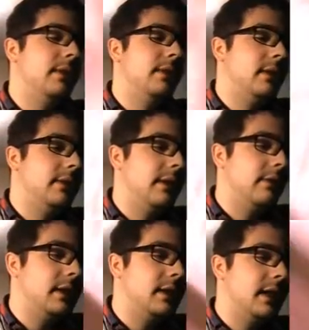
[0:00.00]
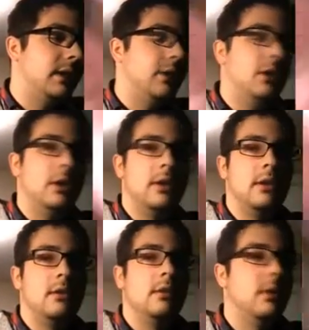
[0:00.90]
it's definitely a deck that you could
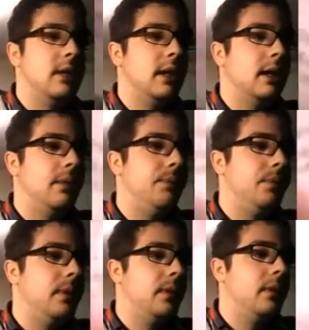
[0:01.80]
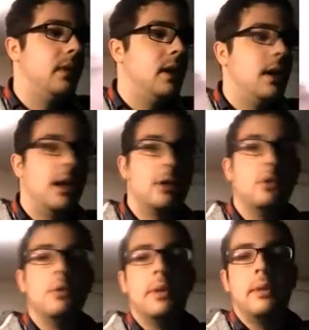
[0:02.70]
do, and a
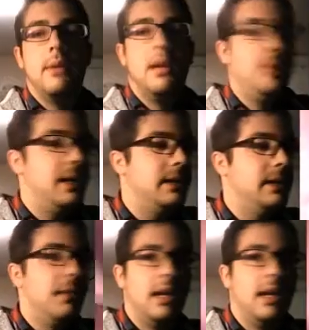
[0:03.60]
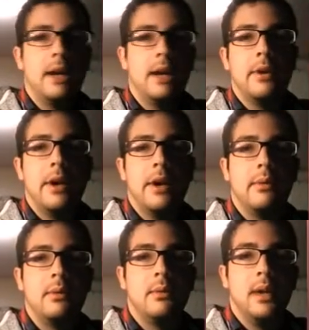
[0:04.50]
cool one in my opinion, but I don't know
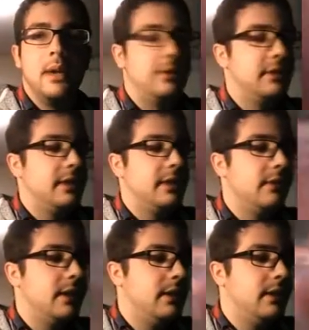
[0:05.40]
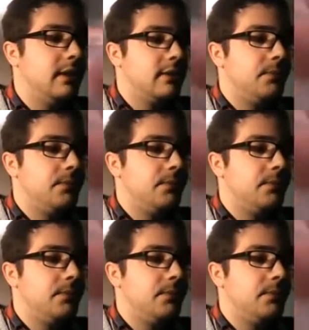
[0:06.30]
how successful it is.